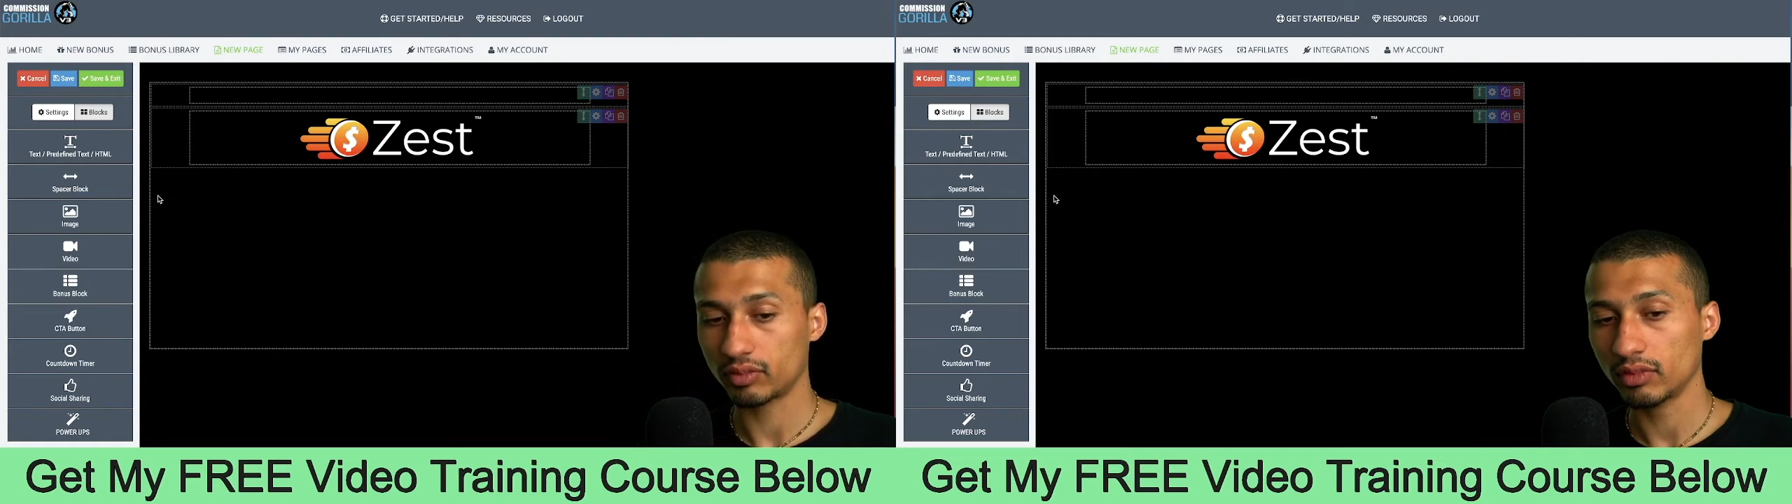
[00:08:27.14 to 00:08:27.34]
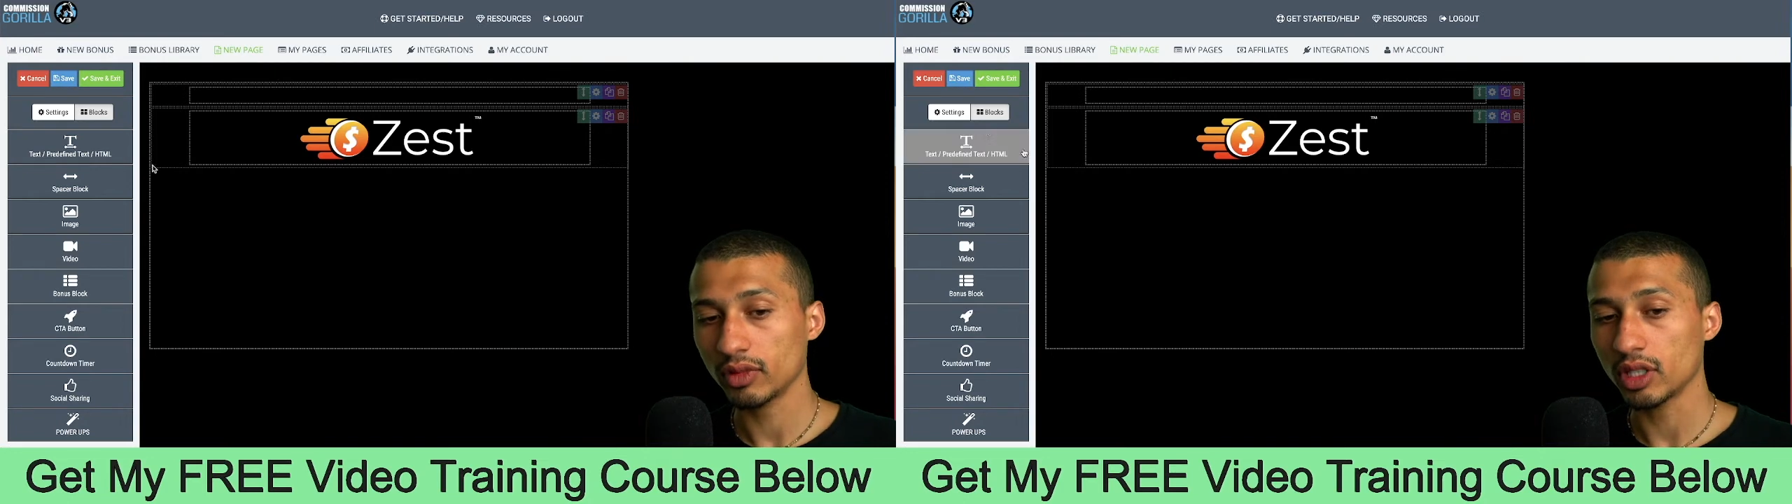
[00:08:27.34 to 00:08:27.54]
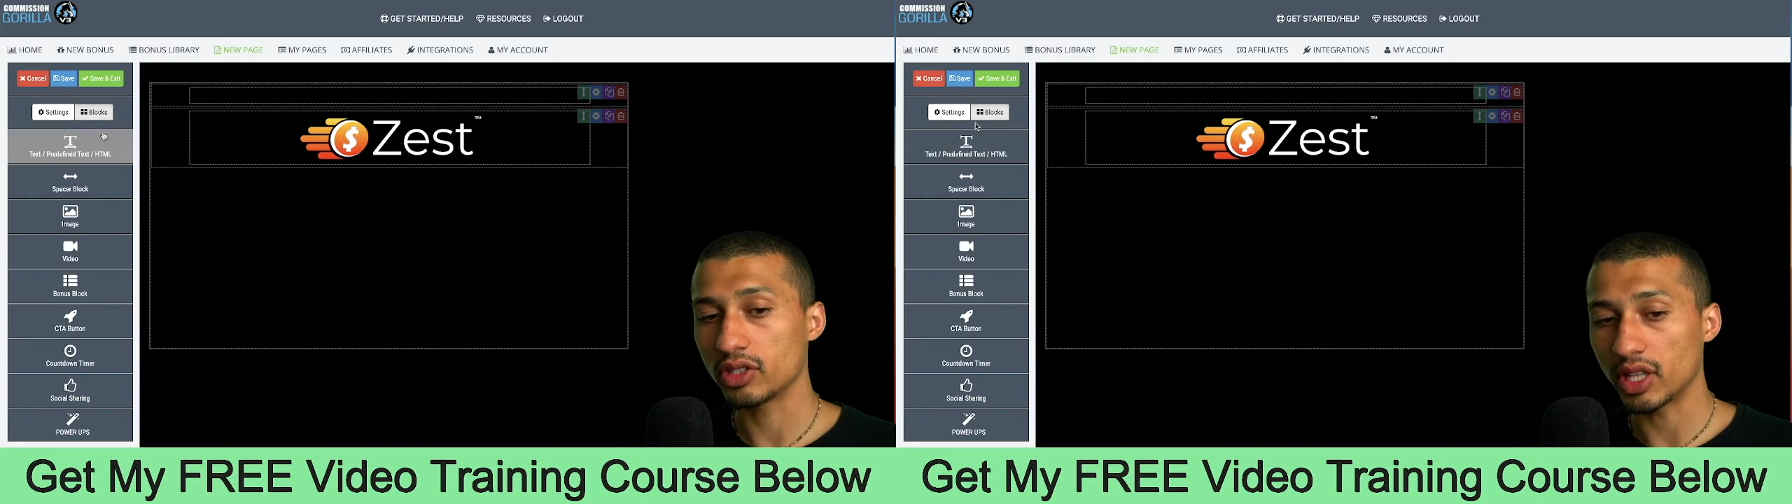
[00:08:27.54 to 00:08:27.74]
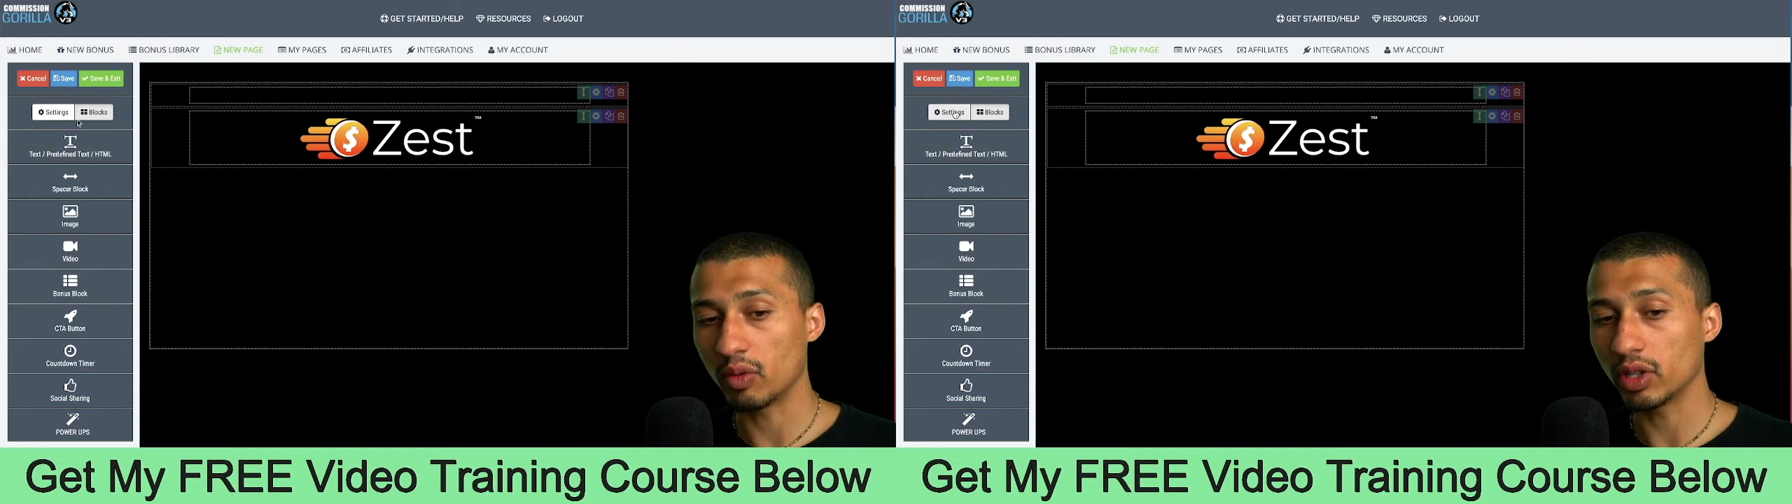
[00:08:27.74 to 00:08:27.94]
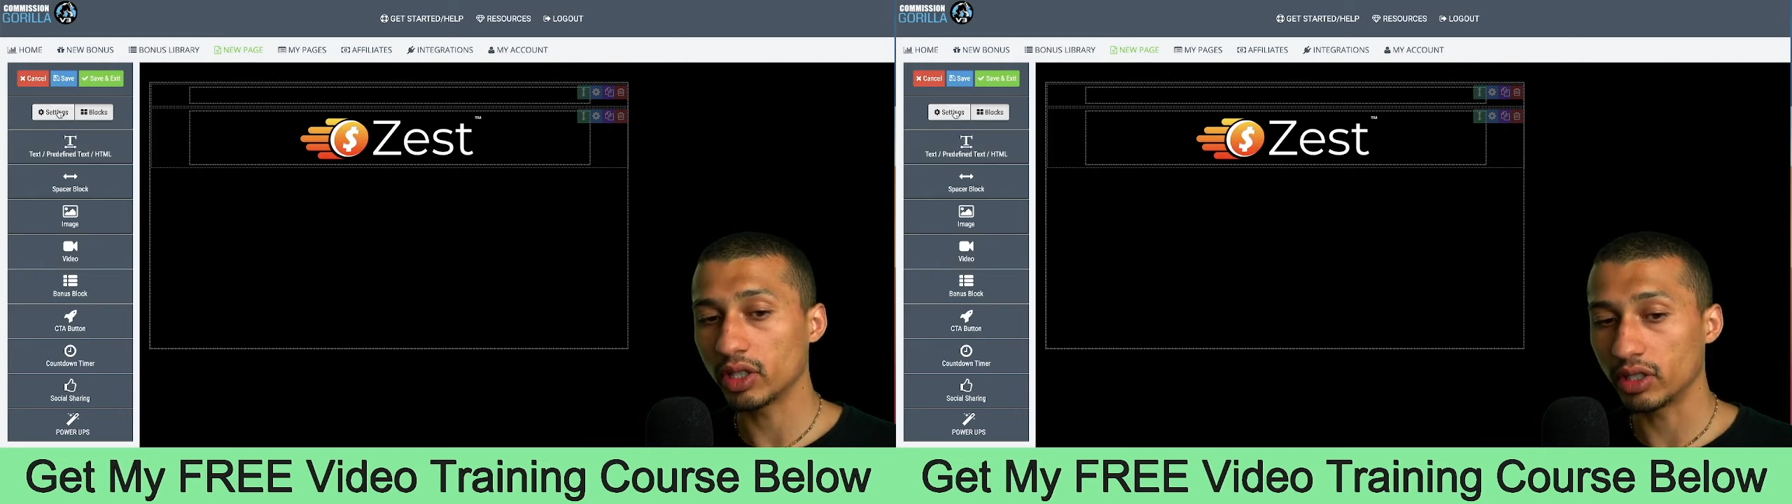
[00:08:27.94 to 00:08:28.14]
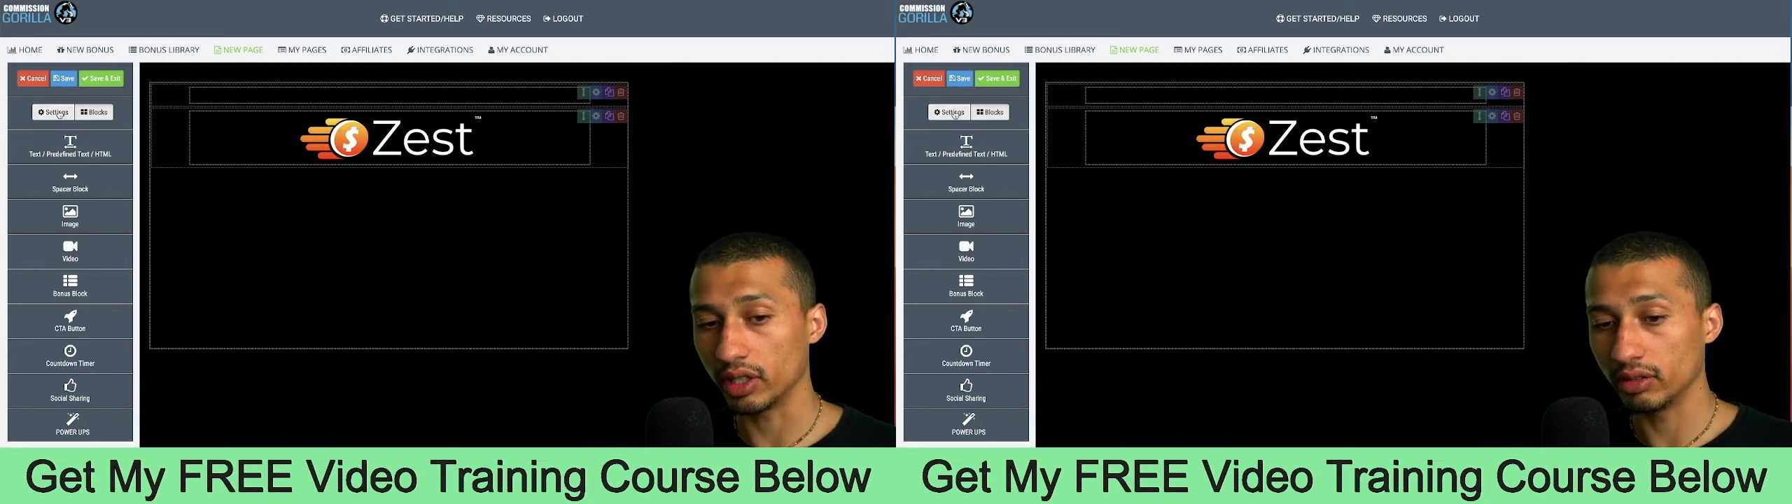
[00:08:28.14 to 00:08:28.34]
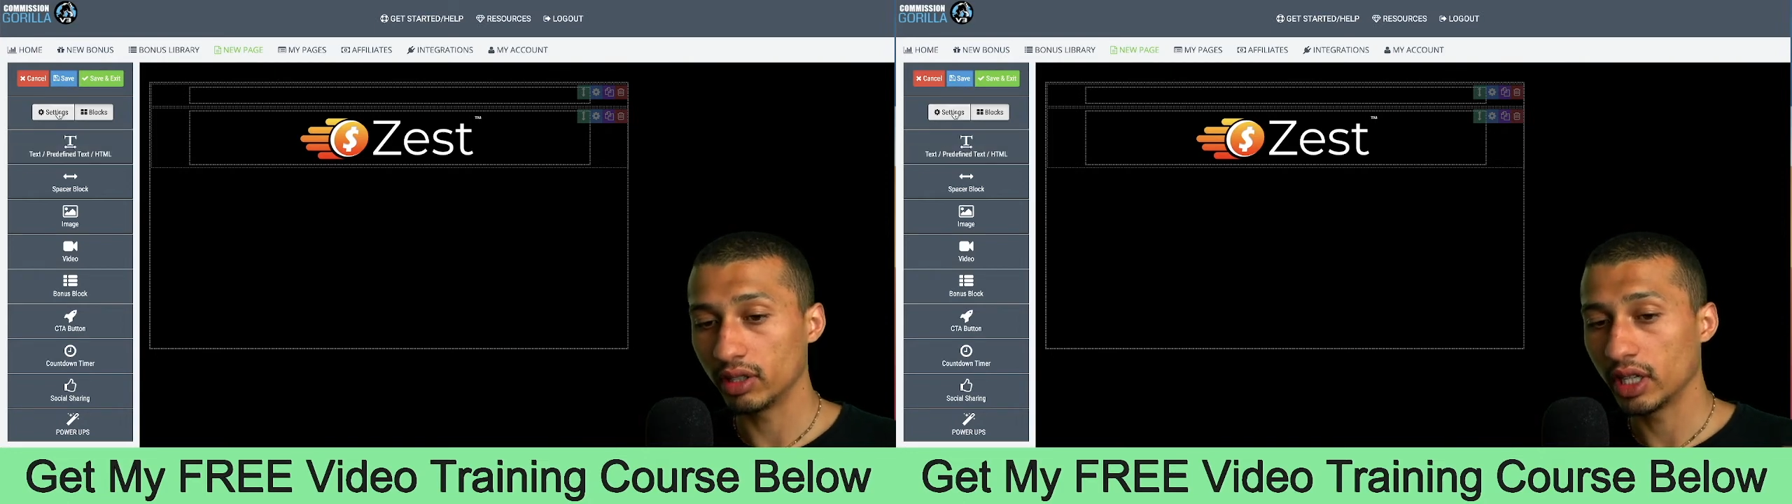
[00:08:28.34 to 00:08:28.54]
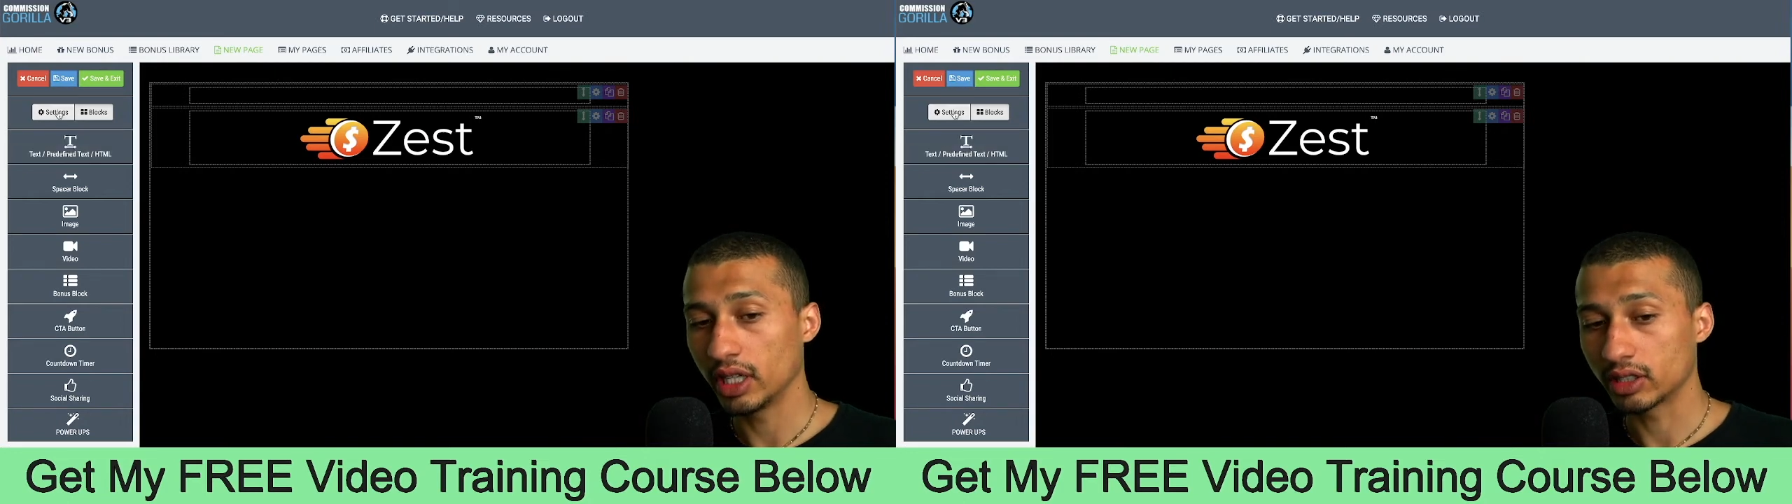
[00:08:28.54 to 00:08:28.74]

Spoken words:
So then what you do is go